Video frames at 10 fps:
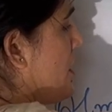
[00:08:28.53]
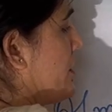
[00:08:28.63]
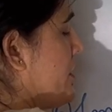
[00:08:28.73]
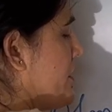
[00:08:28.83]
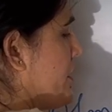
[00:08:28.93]

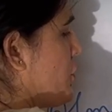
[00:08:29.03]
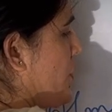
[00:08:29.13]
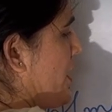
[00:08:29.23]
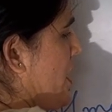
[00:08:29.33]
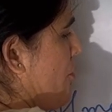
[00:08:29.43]
This is
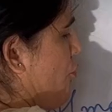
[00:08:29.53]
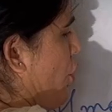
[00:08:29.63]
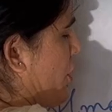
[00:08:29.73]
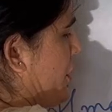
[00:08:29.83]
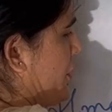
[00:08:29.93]
very
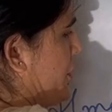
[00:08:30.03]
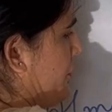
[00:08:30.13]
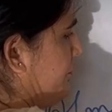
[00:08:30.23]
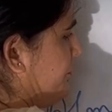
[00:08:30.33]
important.